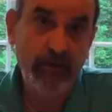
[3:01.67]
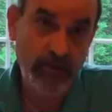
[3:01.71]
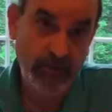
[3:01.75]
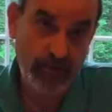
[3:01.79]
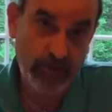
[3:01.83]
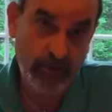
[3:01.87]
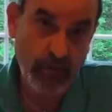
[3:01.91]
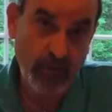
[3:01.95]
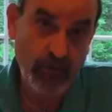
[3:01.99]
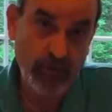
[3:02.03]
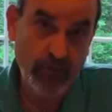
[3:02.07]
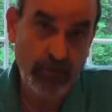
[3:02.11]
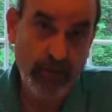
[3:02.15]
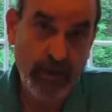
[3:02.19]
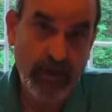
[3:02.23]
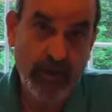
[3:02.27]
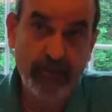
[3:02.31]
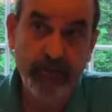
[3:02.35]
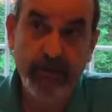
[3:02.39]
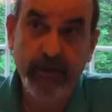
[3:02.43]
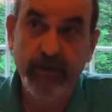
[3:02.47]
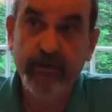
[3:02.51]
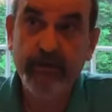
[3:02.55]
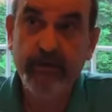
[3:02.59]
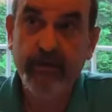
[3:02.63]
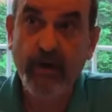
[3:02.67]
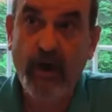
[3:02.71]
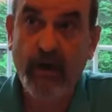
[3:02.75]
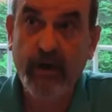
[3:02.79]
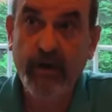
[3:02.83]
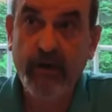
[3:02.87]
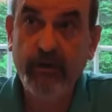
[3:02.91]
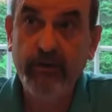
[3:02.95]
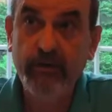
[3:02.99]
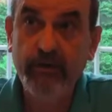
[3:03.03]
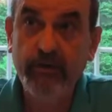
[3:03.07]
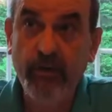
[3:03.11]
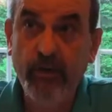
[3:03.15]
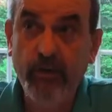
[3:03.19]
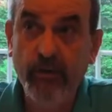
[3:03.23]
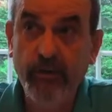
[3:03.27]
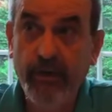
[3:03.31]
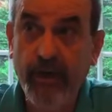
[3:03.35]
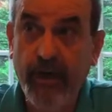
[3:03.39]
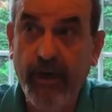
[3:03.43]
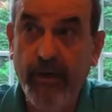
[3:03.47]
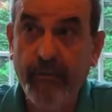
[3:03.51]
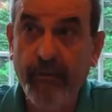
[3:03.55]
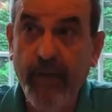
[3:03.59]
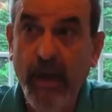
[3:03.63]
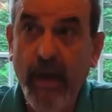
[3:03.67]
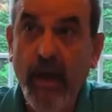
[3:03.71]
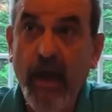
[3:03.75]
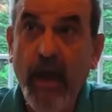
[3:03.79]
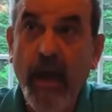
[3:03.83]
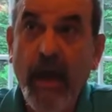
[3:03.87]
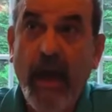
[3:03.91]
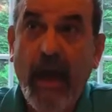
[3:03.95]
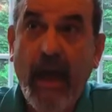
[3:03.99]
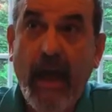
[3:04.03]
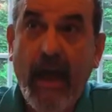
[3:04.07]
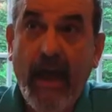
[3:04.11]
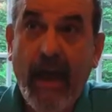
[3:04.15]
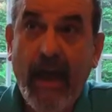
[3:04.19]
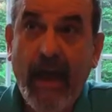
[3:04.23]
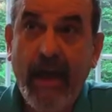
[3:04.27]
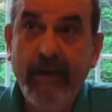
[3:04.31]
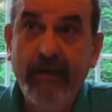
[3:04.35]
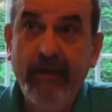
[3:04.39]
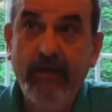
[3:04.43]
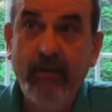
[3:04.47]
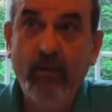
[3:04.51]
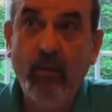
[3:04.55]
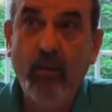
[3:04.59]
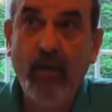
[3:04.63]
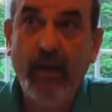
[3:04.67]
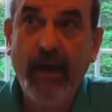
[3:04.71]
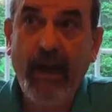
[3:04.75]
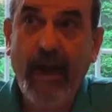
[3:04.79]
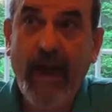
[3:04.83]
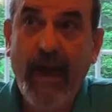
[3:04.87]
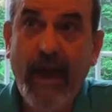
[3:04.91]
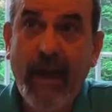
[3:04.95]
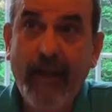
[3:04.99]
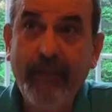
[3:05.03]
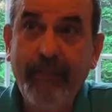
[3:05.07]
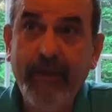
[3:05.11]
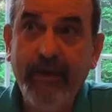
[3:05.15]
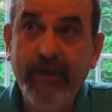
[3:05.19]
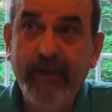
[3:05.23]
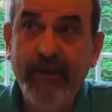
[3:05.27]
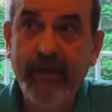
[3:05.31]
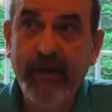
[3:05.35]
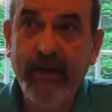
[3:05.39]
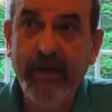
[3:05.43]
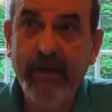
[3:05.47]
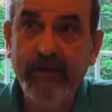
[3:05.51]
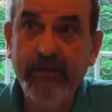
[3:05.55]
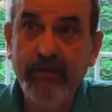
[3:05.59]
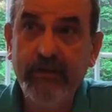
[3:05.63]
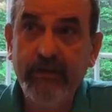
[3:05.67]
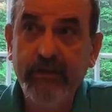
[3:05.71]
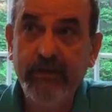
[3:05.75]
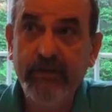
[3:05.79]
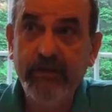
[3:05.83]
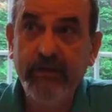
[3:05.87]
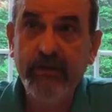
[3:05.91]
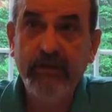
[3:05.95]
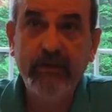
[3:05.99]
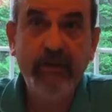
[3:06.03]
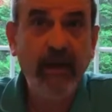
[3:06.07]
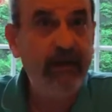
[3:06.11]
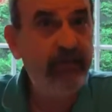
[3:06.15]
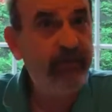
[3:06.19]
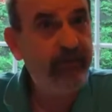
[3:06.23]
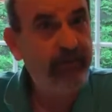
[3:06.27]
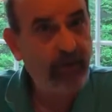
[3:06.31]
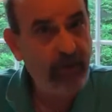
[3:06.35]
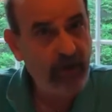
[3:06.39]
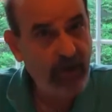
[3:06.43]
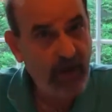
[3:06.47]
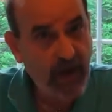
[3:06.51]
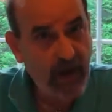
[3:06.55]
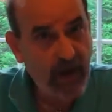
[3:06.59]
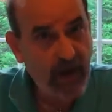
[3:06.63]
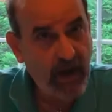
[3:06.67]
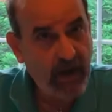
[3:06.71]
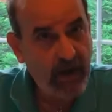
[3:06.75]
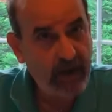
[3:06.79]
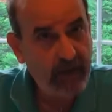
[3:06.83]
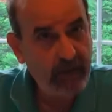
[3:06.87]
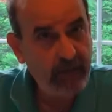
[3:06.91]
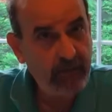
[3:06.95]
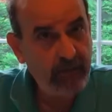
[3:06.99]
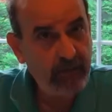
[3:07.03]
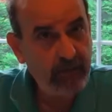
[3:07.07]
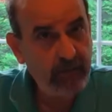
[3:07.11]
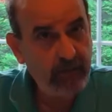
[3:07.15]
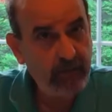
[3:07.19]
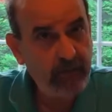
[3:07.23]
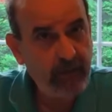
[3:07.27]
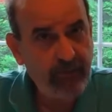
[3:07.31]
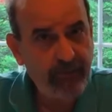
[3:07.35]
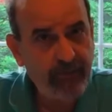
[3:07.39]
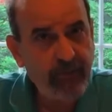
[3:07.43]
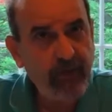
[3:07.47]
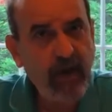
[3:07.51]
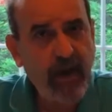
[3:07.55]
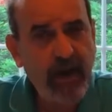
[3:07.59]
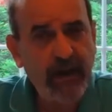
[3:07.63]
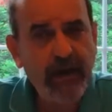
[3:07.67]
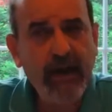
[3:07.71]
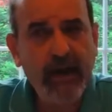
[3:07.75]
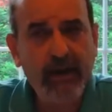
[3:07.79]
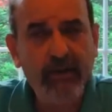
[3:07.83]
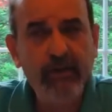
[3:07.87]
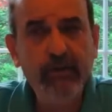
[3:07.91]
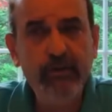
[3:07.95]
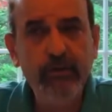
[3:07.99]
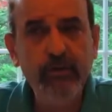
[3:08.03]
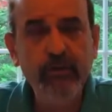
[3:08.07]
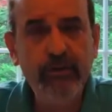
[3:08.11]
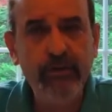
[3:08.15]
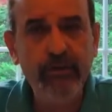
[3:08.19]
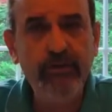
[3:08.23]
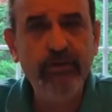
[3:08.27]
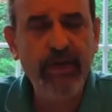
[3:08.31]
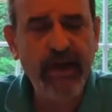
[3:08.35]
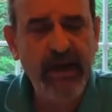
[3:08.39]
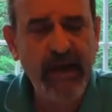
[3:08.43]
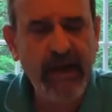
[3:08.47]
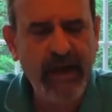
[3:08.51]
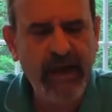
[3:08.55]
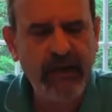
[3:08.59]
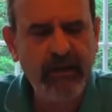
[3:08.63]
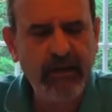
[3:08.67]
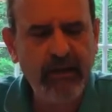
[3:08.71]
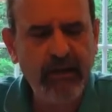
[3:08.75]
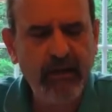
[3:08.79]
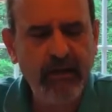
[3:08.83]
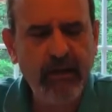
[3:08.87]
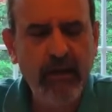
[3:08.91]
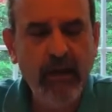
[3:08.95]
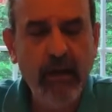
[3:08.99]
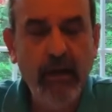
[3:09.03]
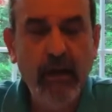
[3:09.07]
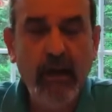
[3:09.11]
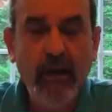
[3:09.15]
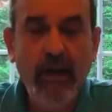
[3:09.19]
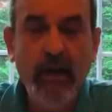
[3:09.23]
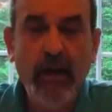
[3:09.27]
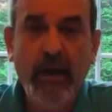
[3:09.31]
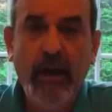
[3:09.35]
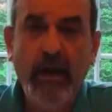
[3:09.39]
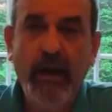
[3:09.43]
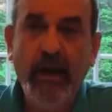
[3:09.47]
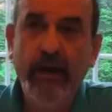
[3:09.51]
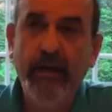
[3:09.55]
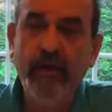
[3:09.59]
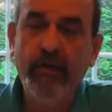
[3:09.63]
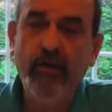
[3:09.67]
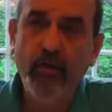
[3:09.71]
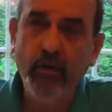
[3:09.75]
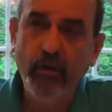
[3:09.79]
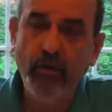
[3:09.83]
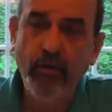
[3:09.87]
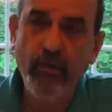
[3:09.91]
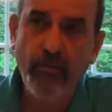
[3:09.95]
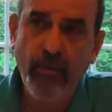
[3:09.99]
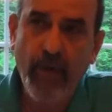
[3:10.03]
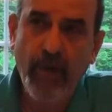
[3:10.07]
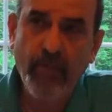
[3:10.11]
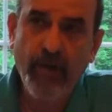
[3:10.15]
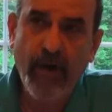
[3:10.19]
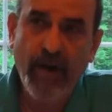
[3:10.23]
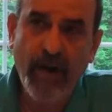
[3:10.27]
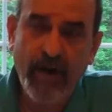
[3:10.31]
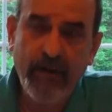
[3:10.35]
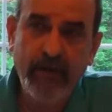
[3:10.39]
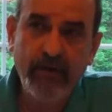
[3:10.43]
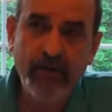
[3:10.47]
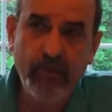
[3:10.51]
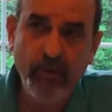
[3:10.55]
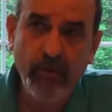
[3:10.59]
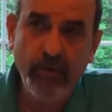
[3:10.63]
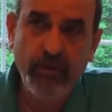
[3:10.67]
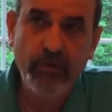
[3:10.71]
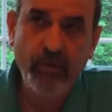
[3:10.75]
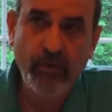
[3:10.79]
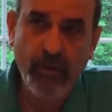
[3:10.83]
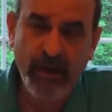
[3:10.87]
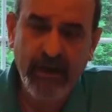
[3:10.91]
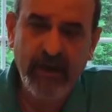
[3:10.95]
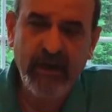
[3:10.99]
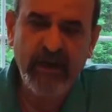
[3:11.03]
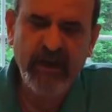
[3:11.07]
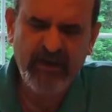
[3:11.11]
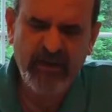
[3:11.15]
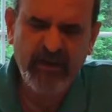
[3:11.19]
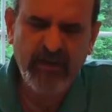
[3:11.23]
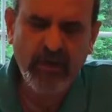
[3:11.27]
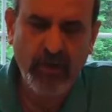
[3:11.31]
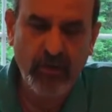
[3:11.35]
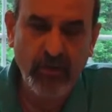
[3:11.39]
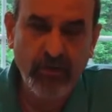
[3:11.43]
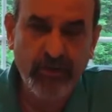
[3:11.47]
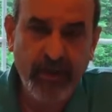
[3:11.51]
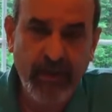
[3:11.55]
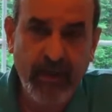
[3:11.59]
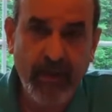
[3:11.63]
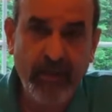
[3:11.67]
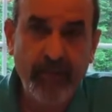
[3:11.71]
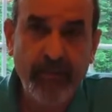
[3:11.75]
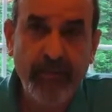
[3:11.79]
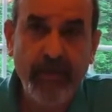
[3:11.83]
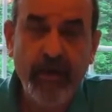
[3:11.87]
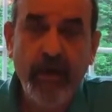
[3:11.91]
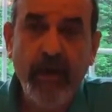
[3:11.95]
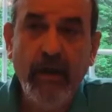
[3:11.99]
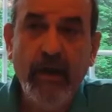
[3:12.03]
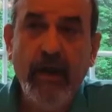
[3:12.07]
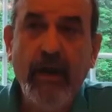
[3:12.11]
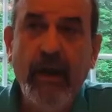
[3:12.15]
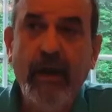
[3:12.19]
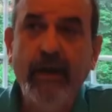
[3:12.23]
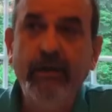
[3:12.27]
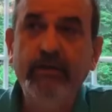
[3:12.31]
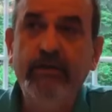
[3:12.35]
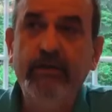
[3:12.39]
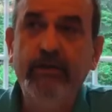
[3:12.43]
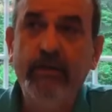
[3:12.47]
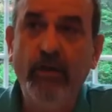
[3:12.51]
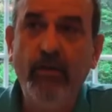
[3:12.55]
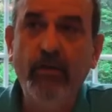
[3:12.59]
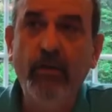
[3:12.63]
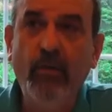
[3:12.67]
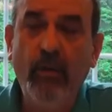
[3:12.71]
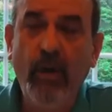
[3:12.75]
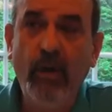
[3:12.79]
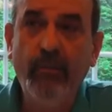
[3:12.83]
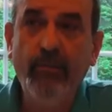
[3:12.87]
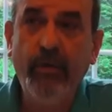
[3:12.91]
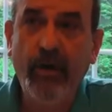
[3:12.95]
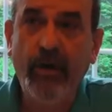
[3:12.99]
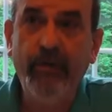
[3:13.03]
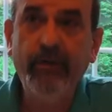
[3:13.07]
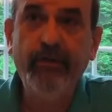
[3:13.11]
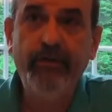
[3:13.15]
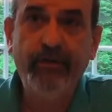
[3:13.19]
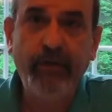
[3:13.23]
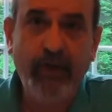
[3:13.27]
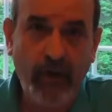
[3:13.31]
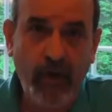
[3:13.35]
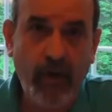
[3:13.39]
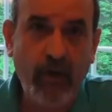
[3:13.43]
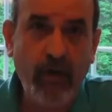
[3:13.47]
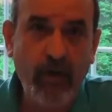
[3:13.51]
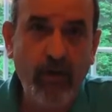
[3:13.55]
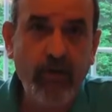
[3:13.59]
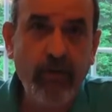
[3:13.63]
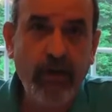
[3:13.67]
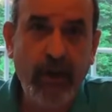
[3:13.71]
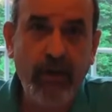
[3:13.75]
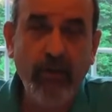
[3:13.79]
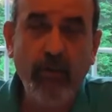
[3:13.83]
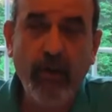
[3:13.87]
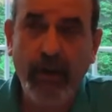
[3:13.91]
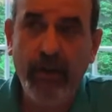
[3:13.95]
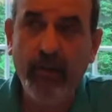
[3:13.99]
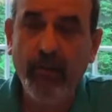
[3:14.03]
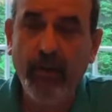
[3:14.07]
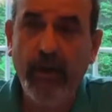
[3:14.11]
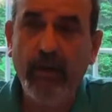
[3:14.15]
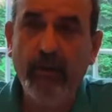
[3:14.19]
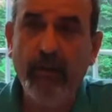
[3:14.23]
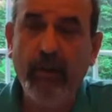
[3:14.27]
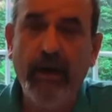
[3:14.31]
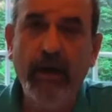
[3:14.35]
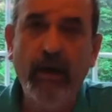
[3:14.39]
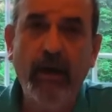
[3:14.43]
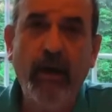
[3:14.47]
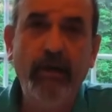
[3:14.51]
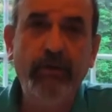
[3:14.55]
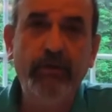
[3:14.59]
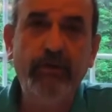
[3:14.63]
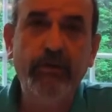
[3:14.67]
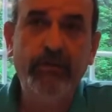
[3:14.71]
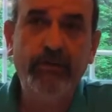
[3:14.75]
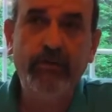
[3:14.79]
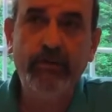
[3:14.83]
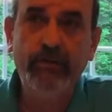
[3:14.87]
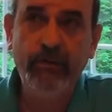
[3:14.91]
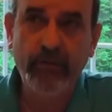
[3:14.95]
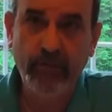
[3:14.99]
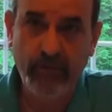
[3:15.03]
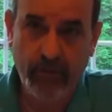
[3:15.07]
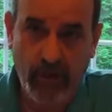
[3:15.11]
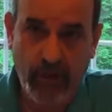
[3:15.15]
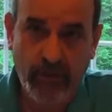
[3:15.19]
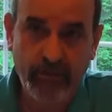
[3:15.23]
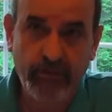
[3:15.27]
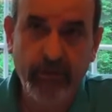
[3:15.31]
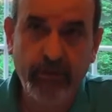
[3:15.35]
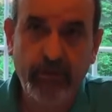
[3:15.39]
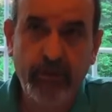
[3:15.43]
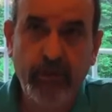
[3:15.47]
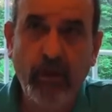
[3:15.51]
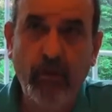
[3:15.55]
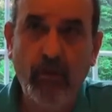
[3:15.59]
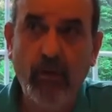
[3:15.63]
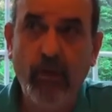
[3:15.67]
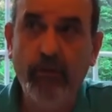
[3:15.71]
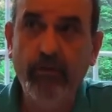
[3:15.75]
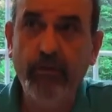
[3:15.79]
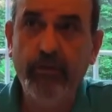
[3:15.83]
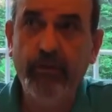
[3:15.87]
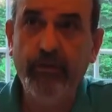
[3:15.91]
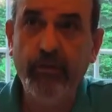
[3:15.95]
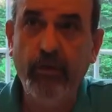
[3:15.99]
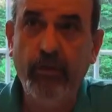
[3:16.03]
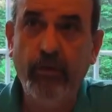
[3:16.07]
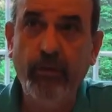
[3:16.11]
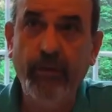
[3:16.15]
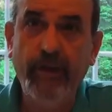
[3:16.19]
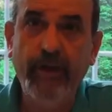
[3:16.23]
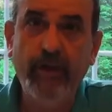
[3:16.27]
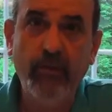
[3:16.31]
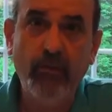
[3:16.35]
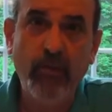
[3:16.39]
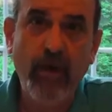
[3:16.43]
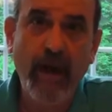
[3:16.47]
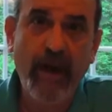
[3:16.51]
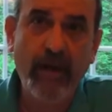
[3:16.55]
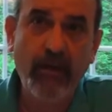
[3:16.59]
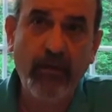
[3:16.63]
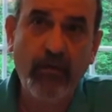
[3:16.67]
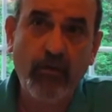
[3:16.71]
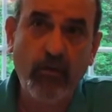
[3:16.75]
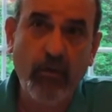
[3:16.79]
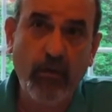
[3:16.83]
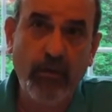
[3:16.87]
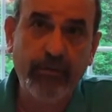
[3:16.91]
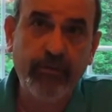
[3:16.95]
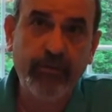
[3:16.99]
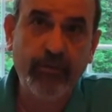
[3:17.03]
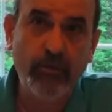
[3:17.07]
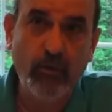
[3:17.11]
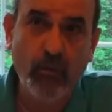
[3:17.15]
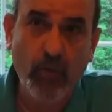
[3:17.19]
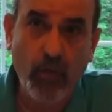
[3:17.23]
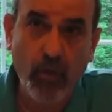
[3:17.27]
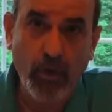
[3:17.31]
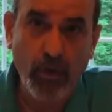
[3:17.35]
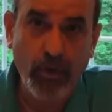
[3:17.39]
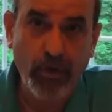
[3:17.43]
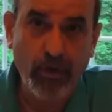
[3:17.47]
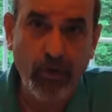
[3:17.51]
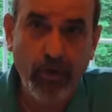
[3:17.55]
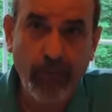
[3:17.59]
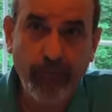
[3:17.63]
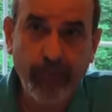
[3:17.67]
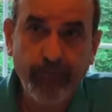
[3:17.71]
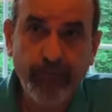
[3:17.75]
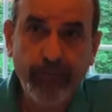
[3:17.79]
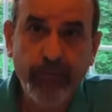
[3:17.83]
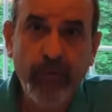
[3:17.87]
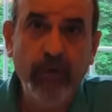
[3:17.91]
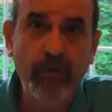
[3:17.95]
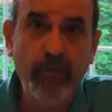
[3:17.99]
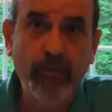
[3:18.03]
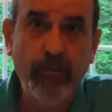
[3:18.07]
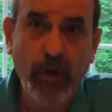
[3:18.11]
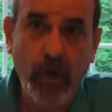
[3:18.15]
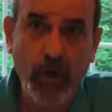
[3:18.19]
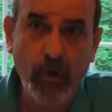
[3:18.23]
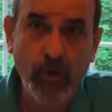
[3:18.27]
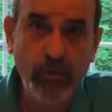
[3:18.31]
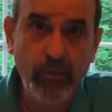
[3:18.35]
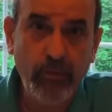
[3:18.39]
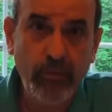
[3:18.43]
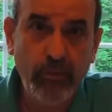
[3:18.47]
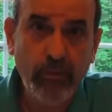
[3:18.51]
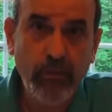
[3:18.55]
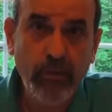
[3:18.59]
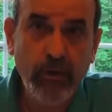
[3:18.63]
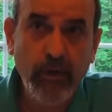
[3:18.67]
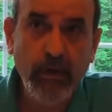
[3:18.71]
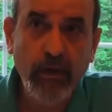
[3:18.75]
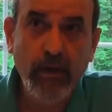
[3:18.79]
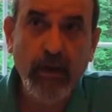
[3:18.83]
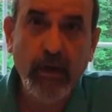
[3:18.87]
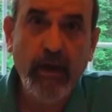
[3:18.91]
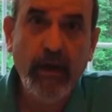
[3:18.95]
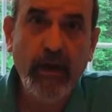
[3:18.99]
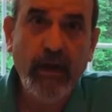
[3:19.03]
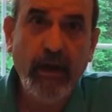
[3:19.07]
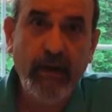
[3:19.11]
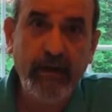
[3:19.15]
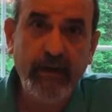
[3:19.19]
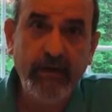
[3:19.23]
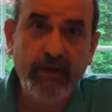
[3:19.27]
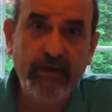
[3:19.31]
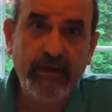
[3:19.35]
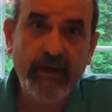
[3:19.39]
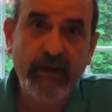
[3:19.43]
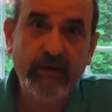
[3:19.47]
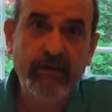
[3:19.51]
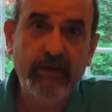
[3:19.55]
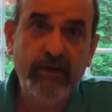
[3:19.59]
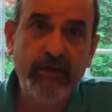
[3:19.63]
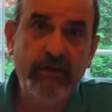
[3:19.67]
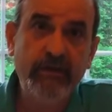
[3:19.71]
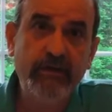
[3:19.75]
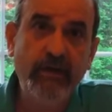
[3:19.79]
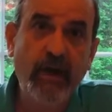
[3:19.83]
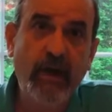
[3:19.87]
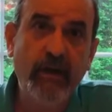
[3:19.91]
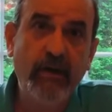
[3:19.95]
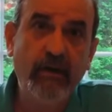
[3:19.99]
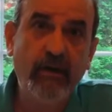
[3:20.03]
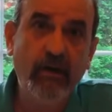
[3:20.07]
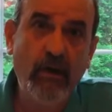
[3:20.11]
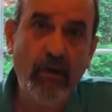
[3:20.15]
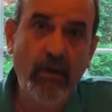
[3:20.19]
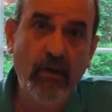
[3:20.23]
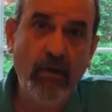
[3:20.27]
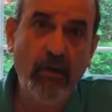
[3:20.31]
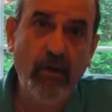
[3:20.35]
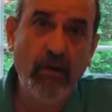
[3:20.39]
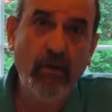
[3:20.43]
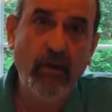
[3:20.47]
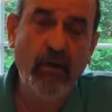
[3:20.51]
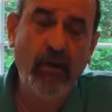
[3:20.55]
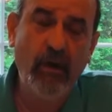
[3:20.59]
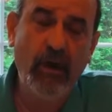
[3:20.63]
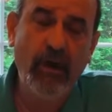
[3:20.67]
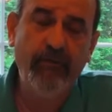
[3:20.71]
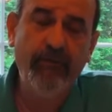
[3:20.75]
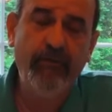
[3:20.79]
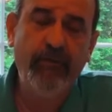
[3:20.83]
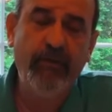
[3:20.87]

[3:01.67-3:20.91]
showed them, this sadhak showed them. And what happened is they forgot. They forgot how to do the chant and couldn't remember how to do it the way he showed them. And so the one brother said, oh, okay, wait, I'll just go over to him. And he ran across the water to the boat, and he said to the sadhak, I